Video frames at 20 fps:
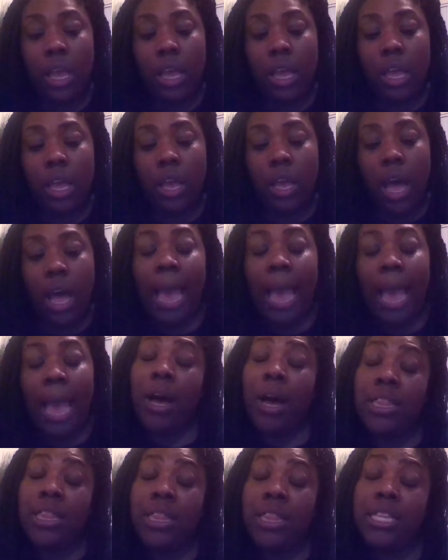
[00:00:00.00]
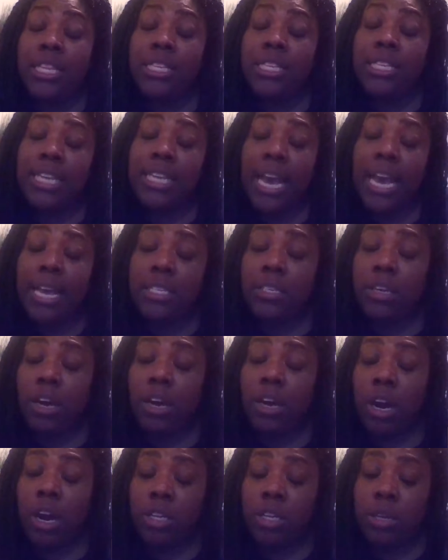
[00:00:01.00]
Hypothesis tests are a
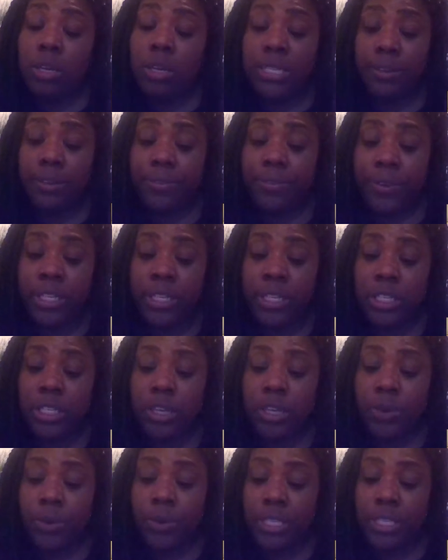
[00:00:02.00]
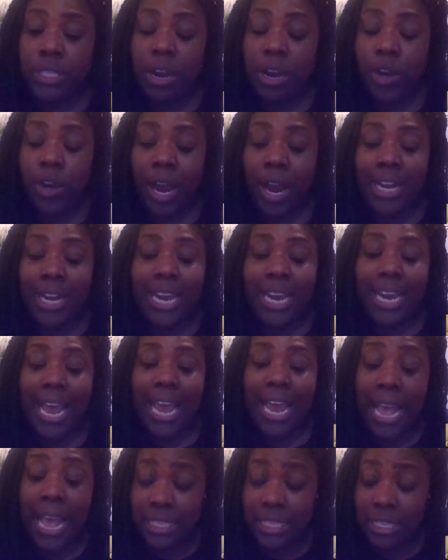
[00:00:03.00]
little bit different. So instead of trying to
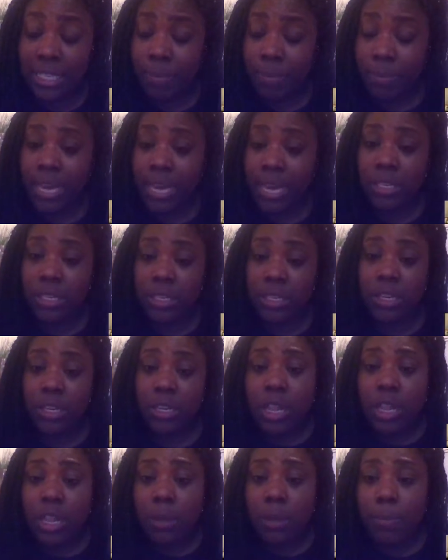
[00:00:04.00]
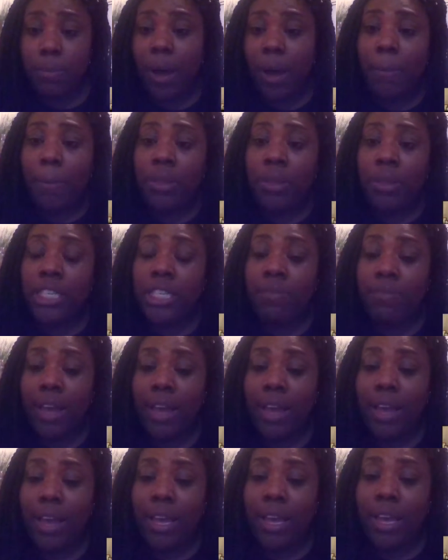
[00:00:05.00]
estimate the population value,
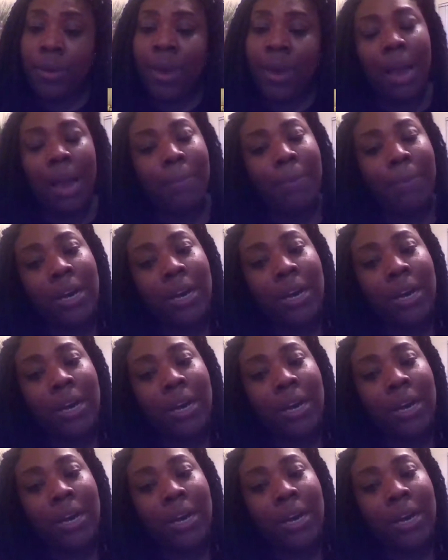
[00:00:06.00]
a hypothesis